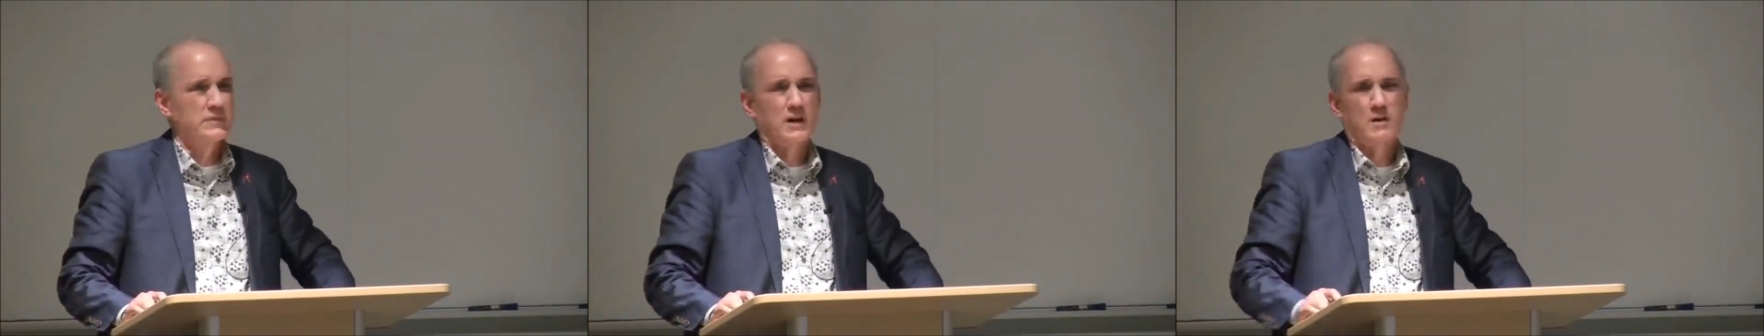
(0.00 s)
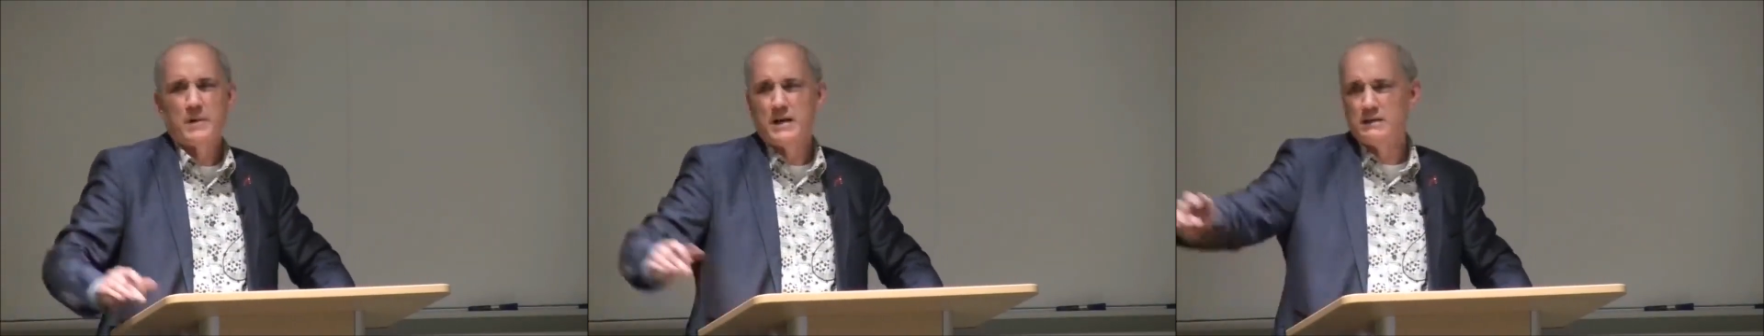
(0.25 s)

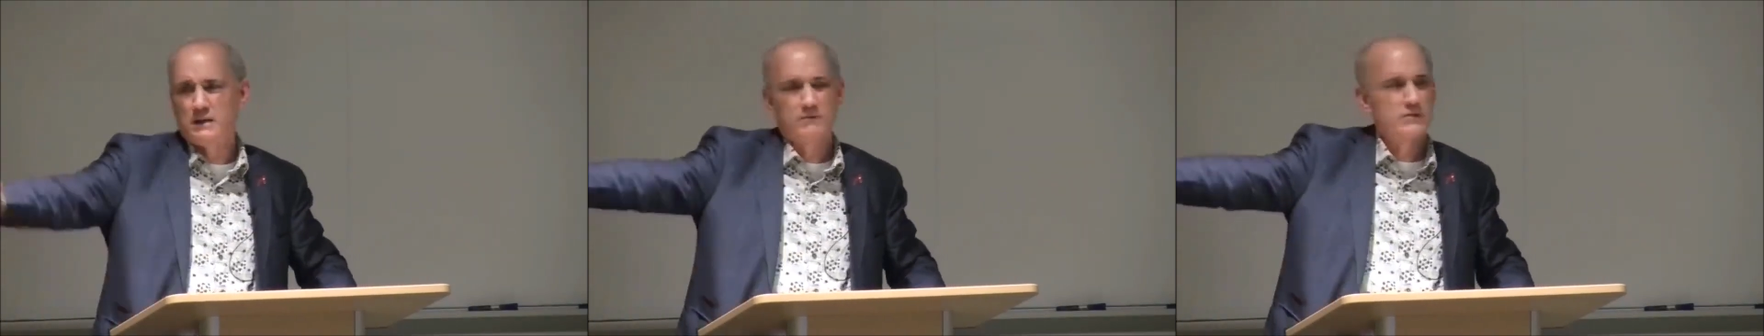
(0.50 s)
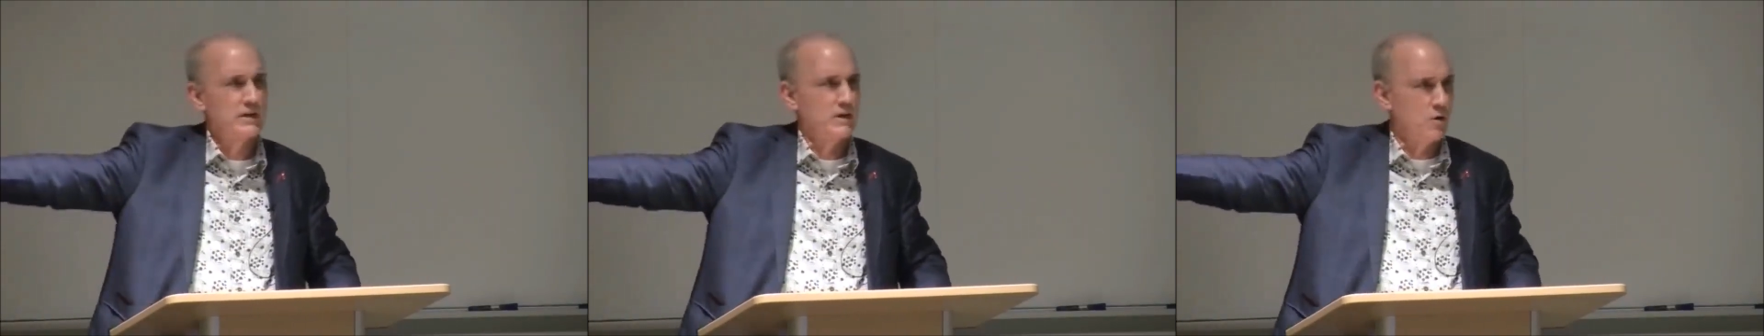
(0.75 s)
my
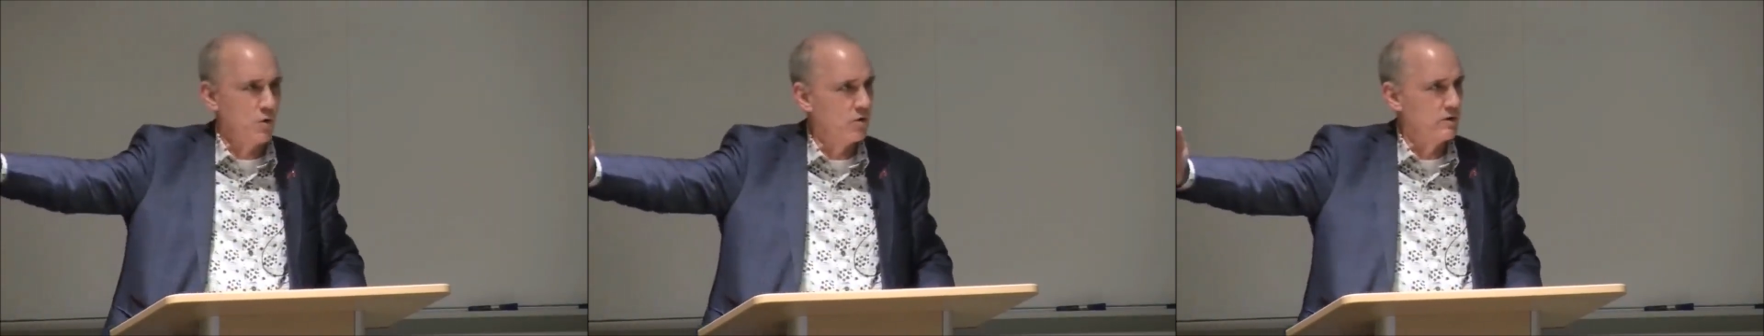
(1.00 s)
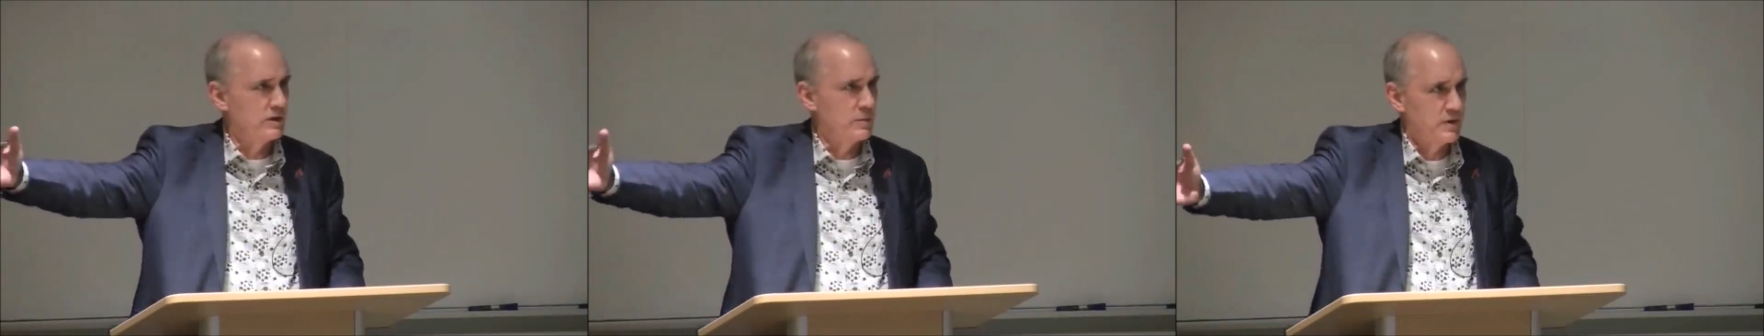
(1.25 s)
lover a
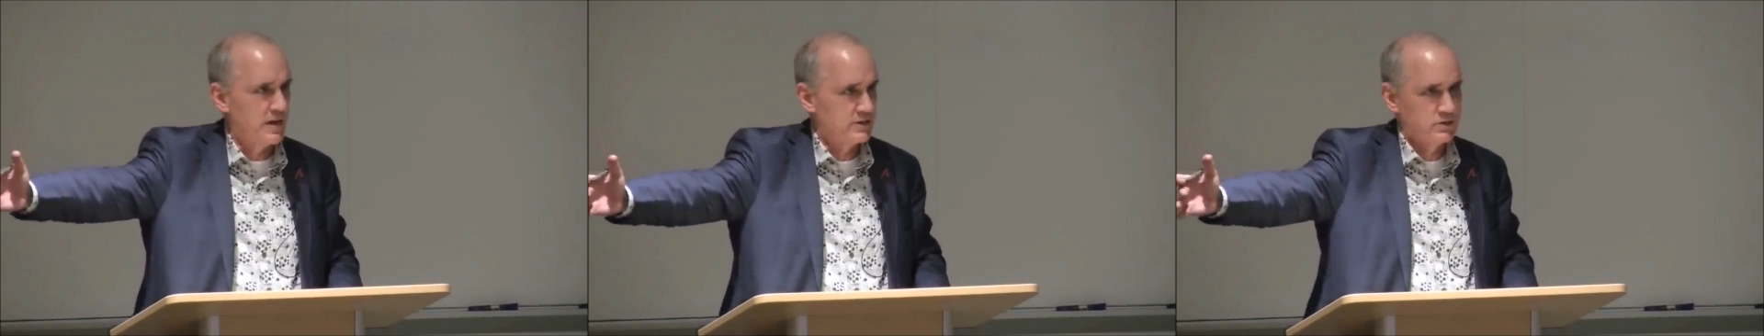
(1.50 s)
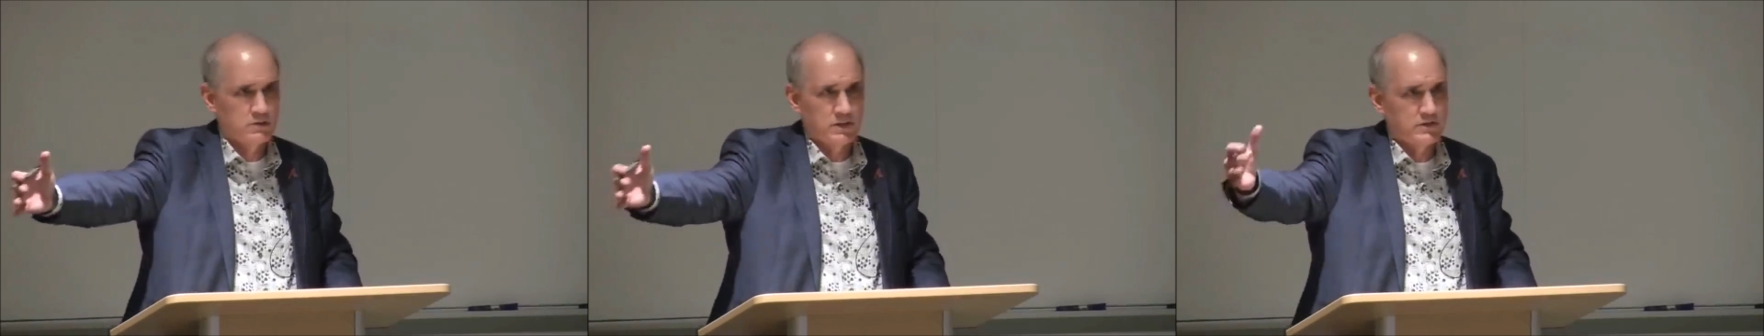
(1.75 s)
whore and a
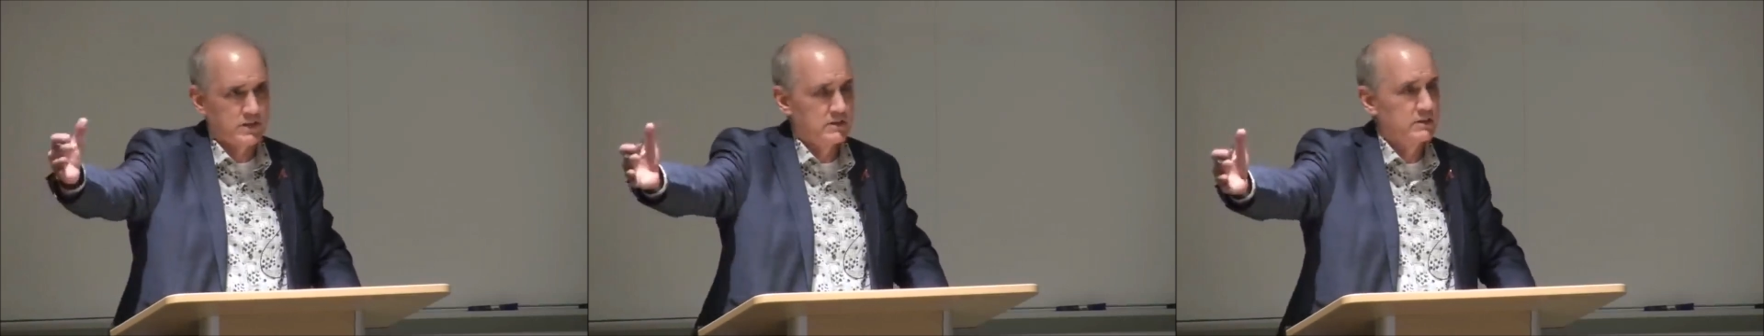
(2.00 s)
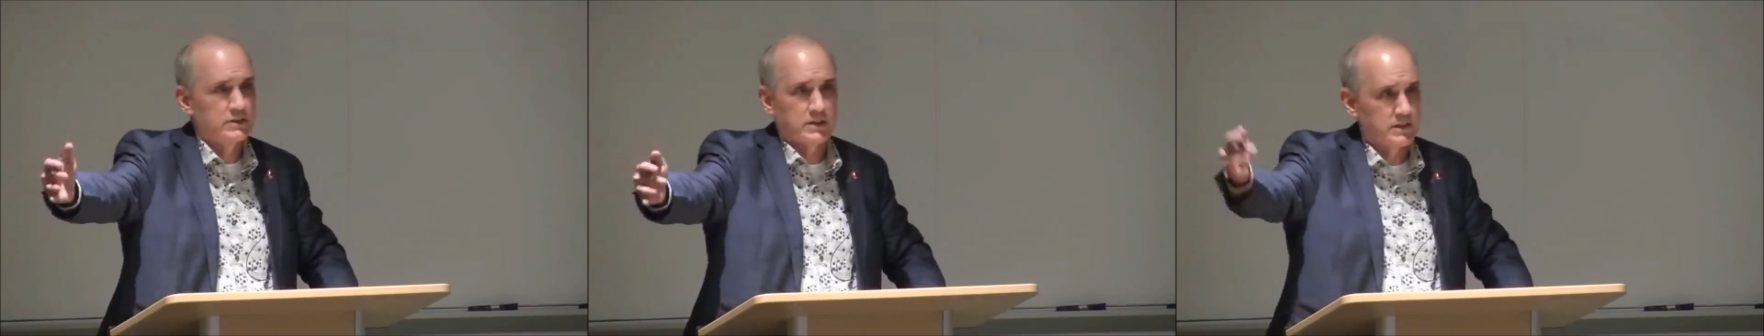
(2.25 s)
prostitute if she
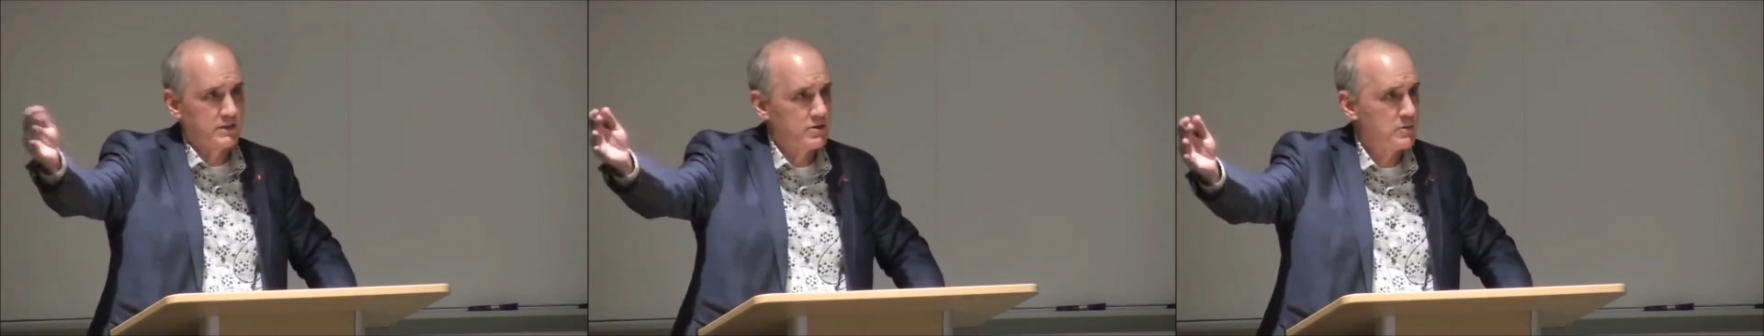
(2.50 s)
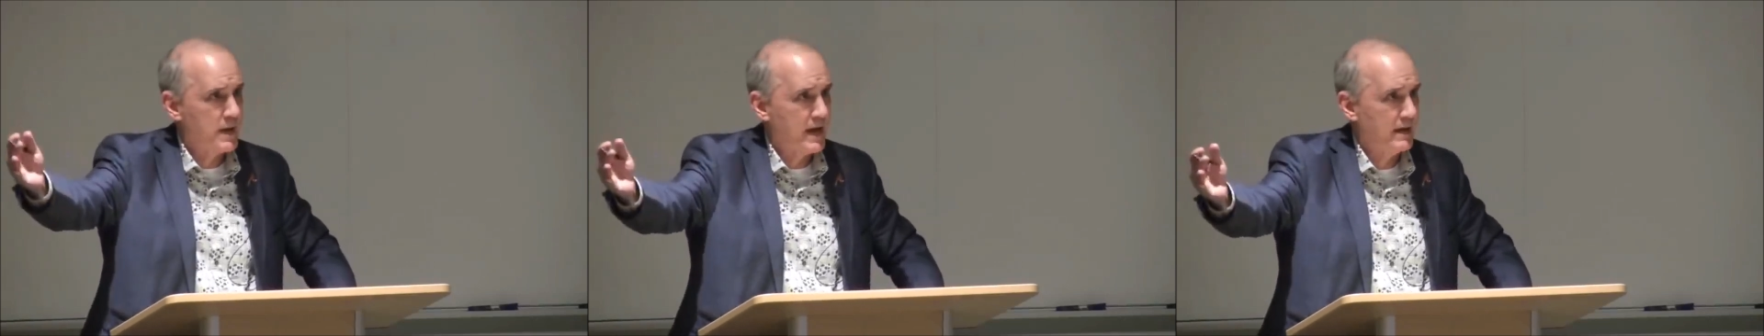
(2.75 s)
looks at
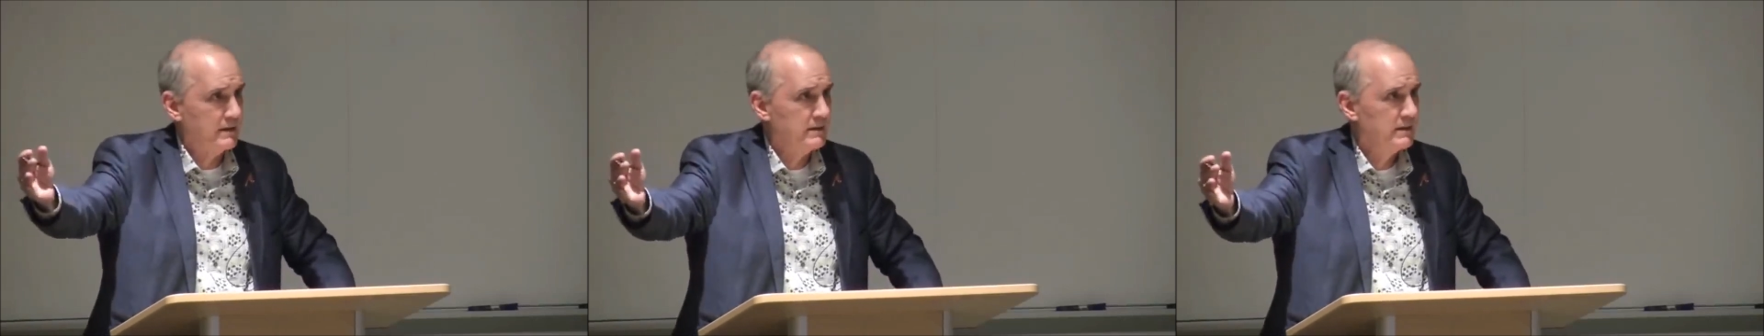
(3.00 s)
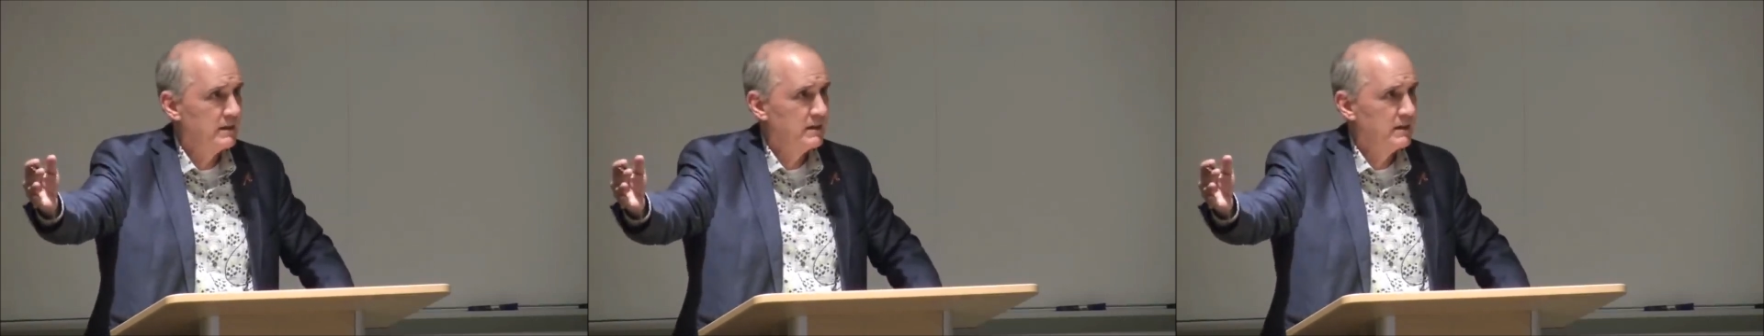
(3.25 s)
another man.